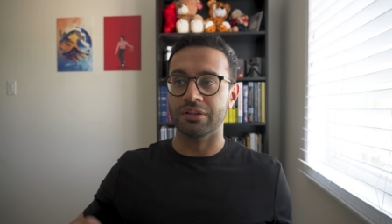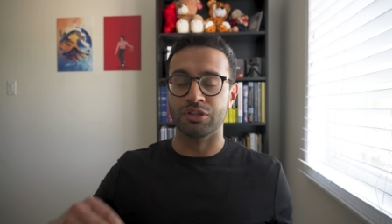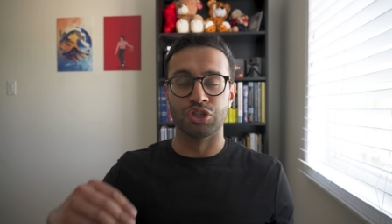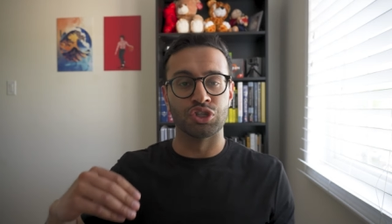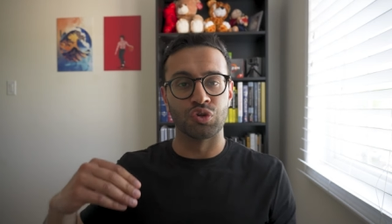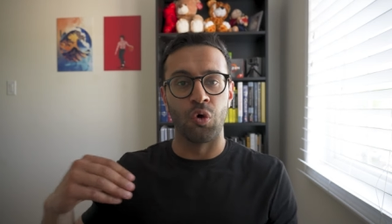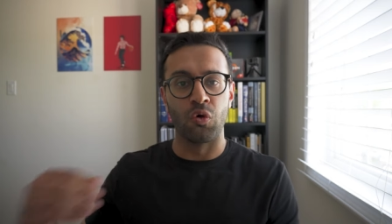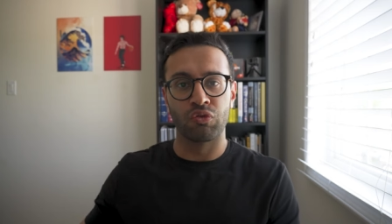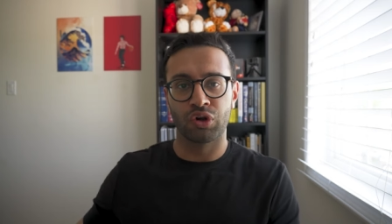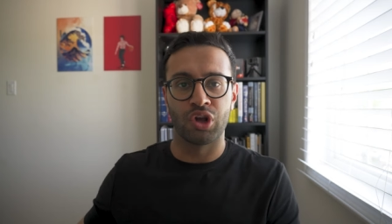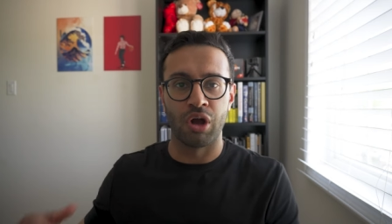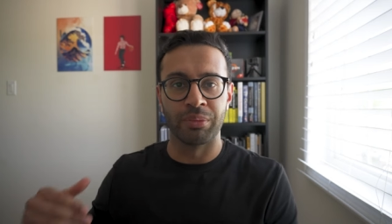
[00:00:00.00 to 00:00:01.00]
Just
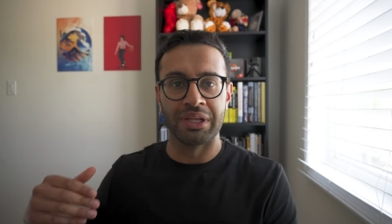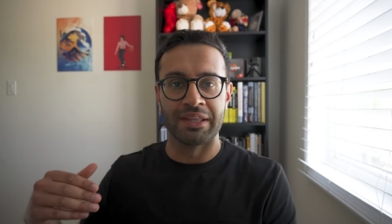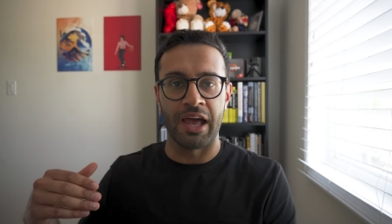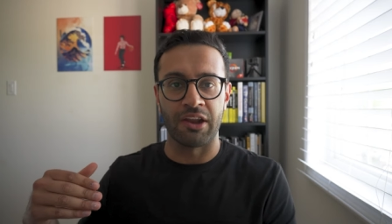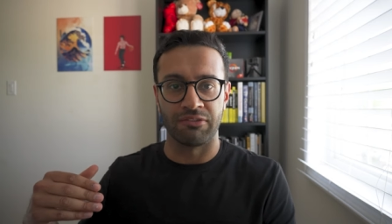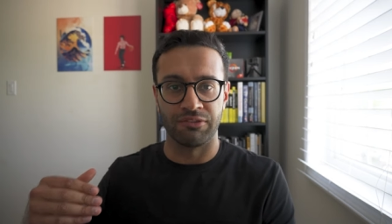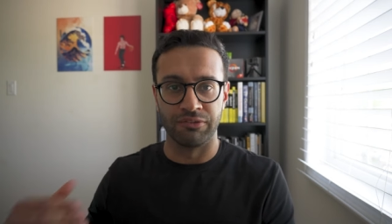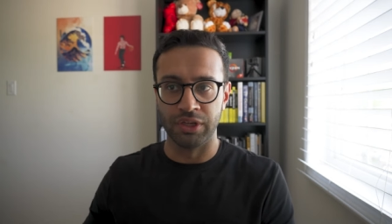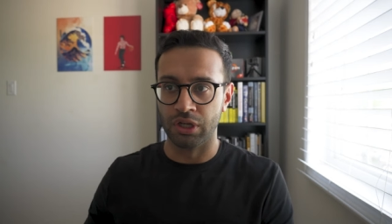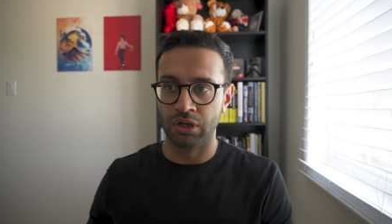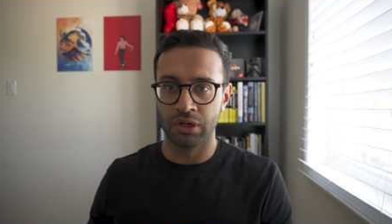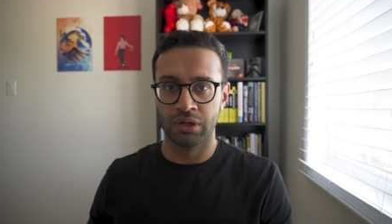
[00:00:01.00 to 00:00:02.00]
overcoming that
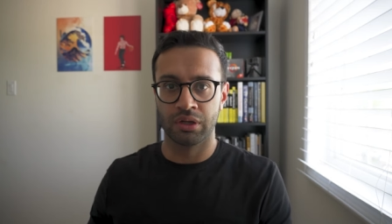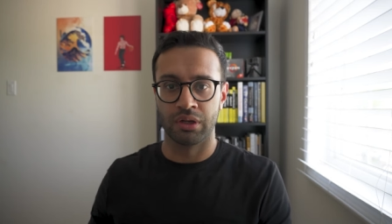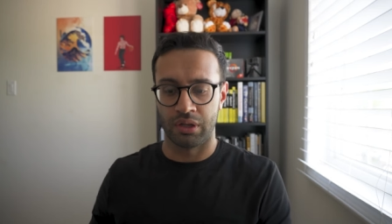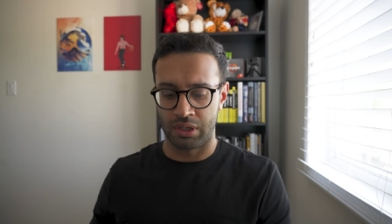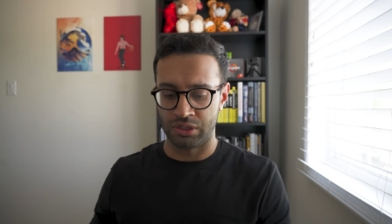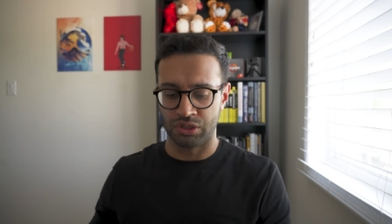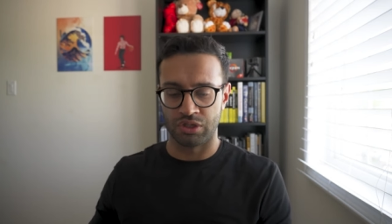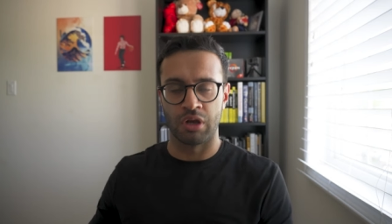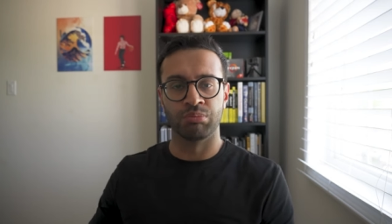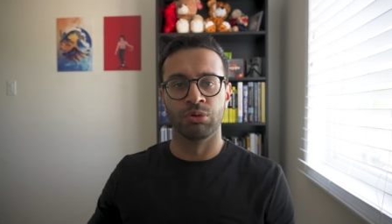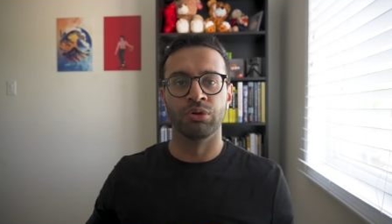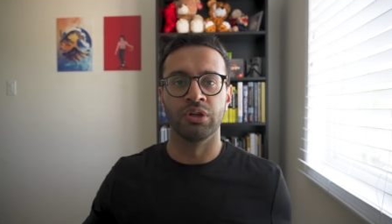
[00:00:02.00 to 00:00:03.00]
fear and just
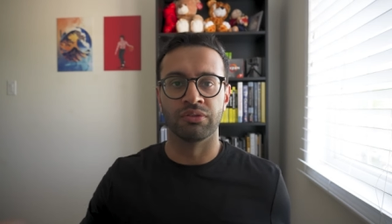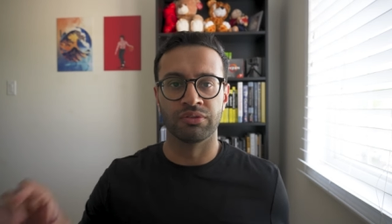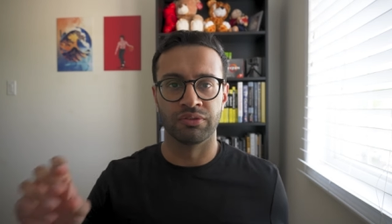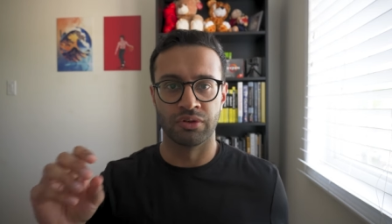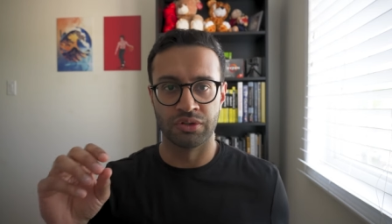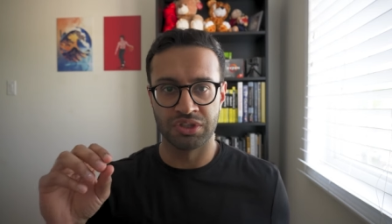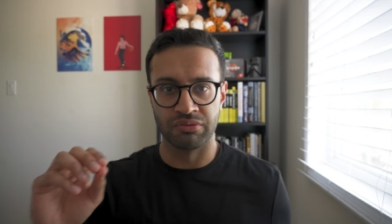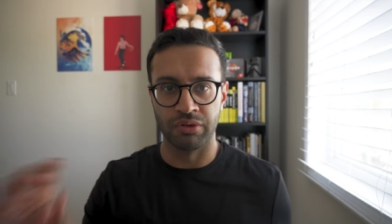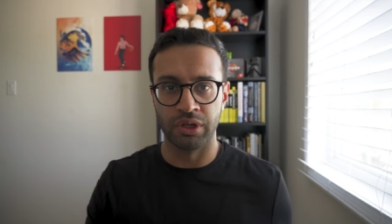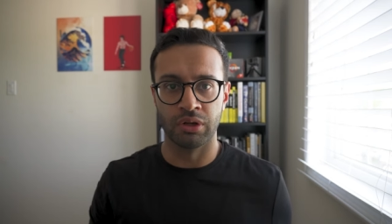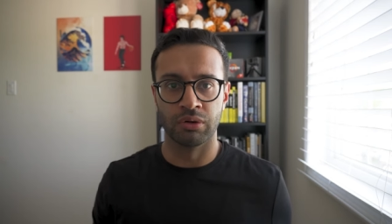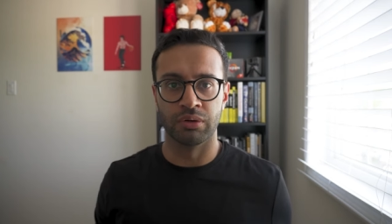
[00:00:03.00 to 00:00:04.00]
uploading your first
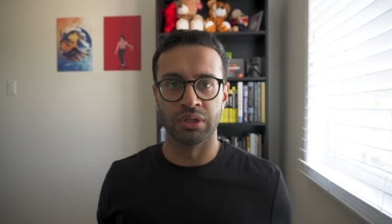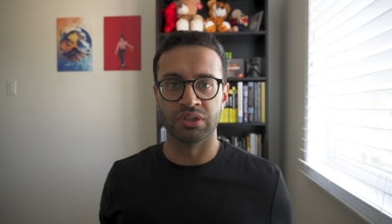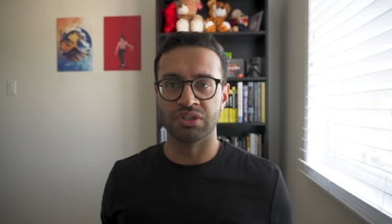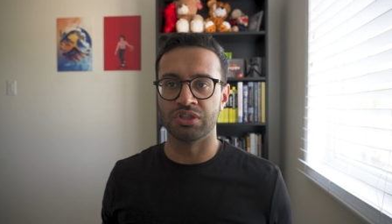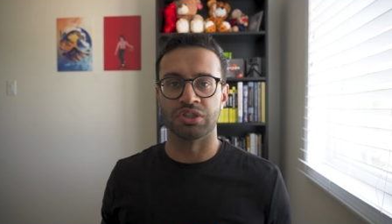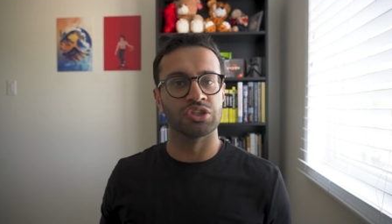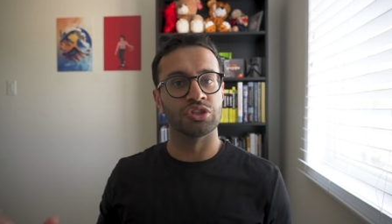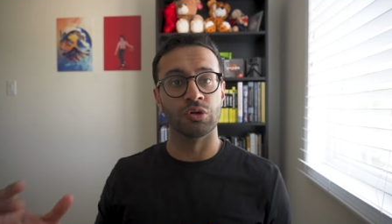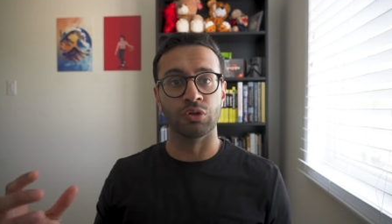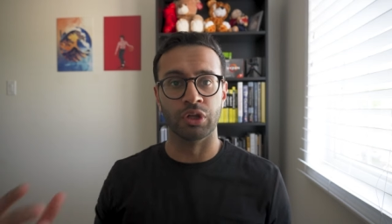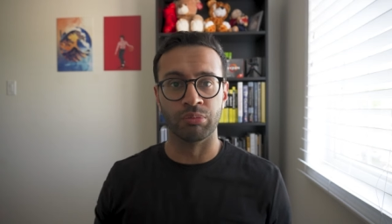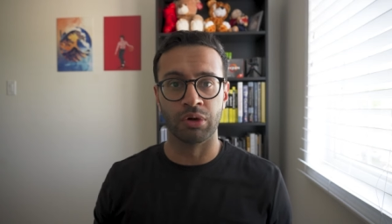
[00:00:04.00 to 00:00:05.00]
video is just
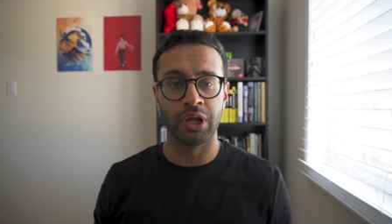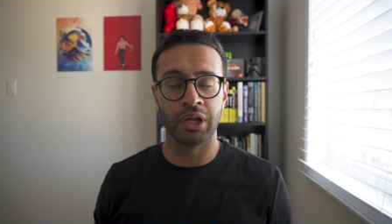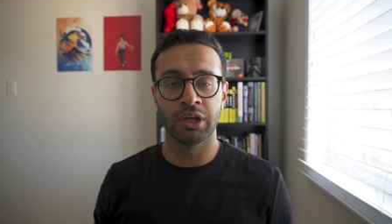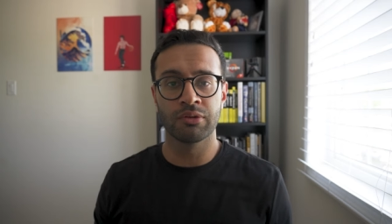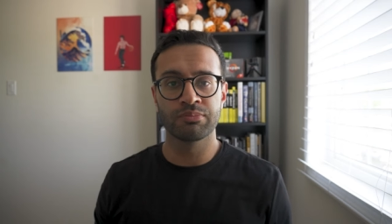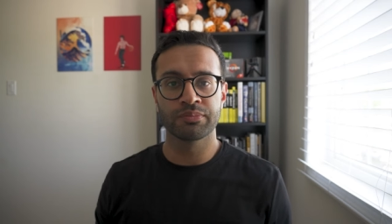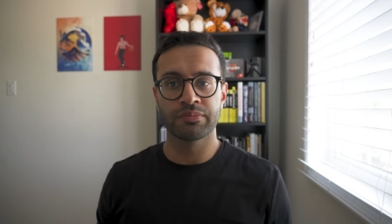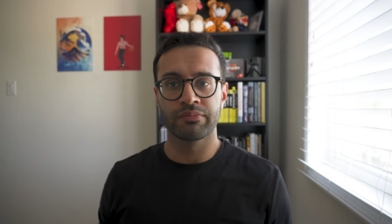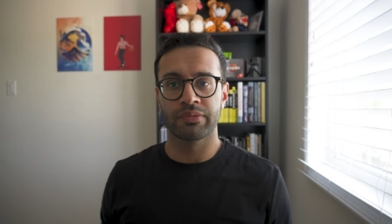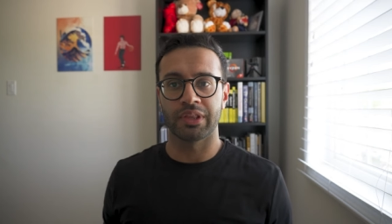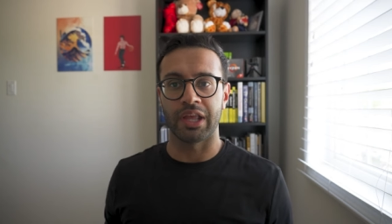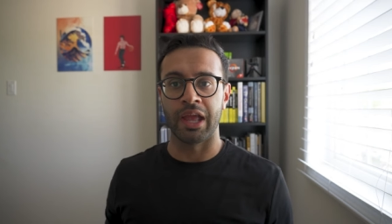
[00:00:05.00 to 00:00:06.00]
so liberating.
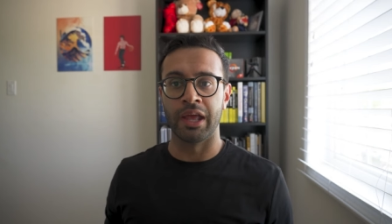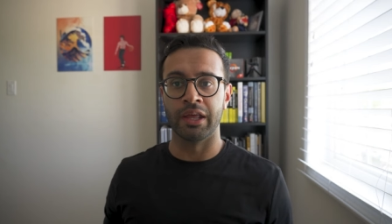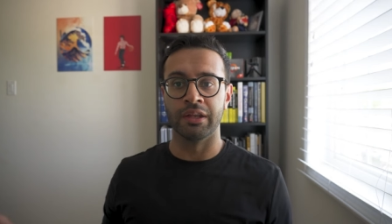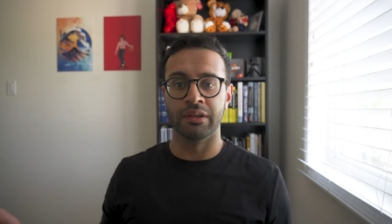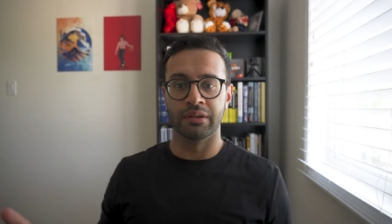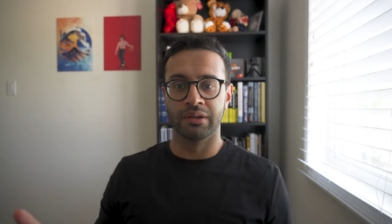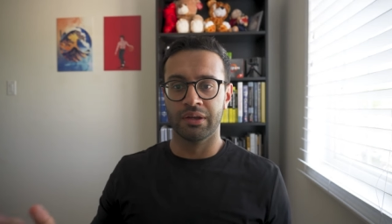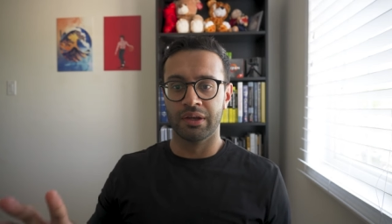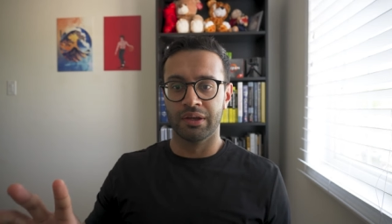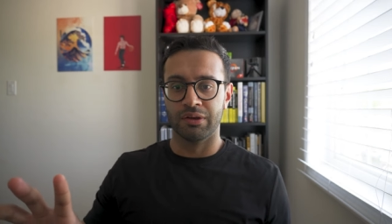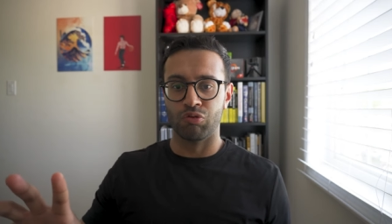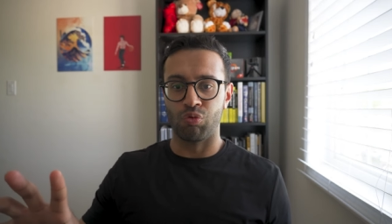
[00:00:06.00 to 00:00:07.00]
And
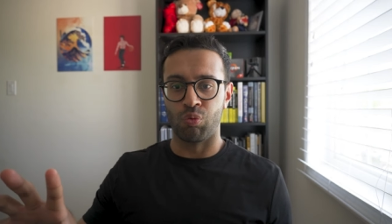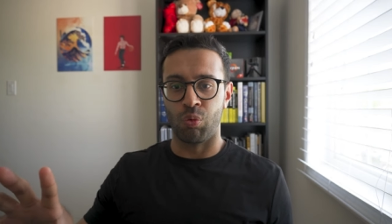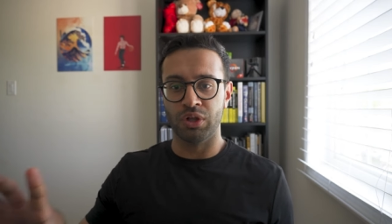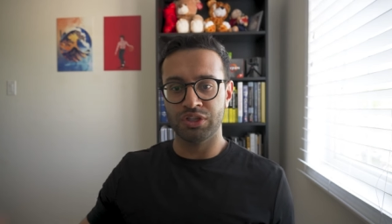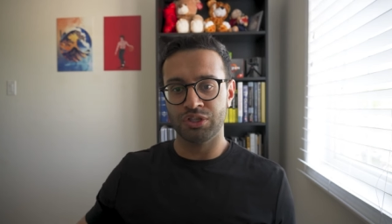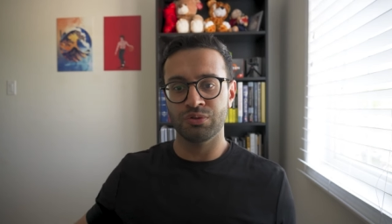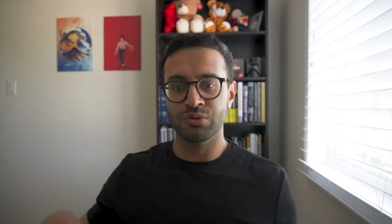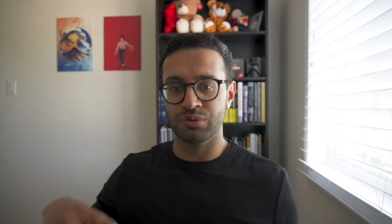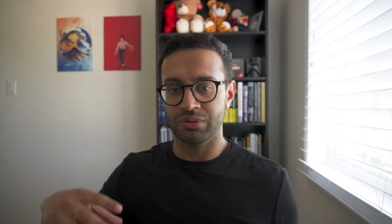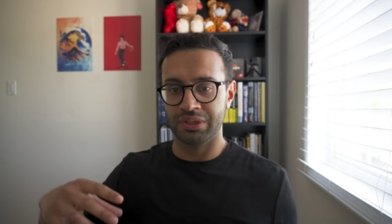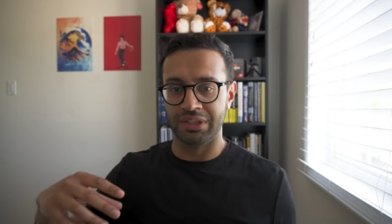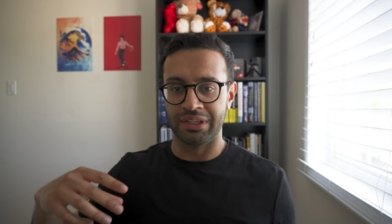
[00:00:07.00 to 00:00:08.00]
once
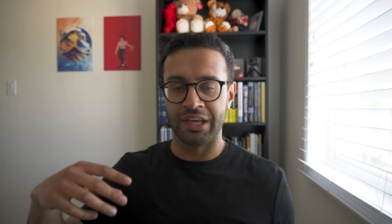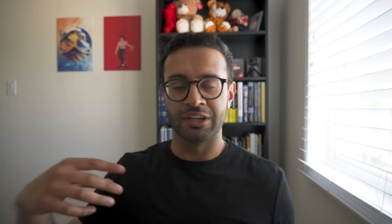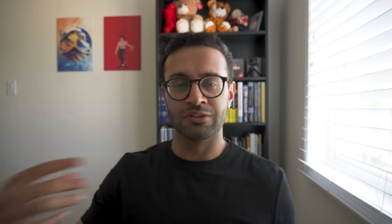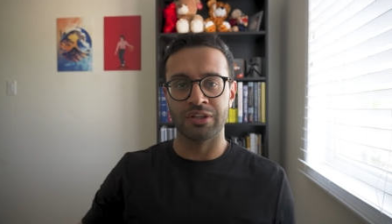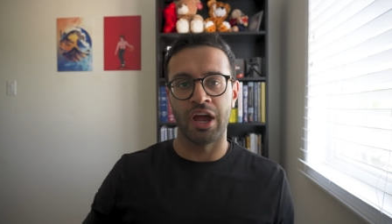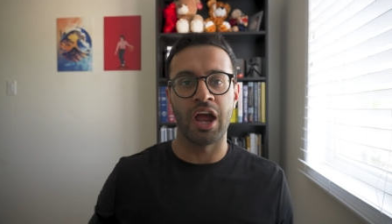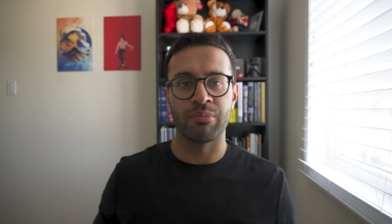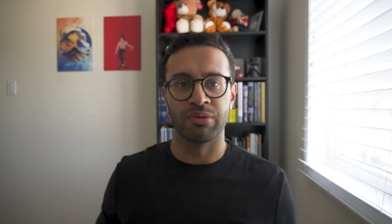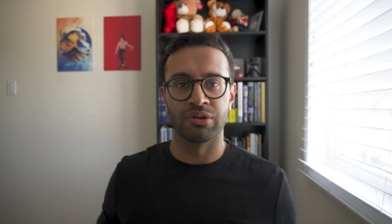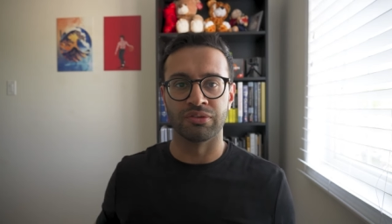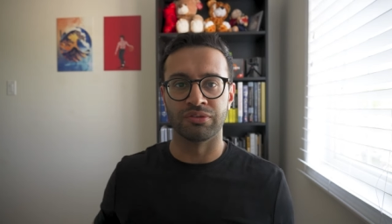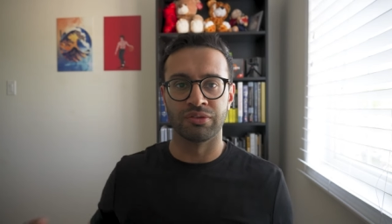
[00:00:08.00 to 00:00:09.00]
you get into the
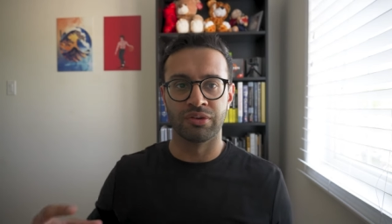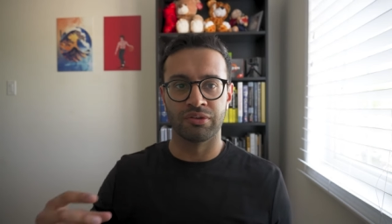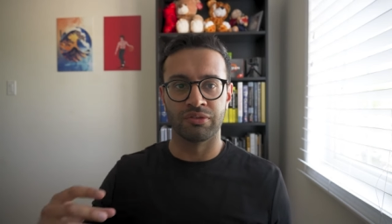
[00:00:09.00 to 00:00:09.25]
habit of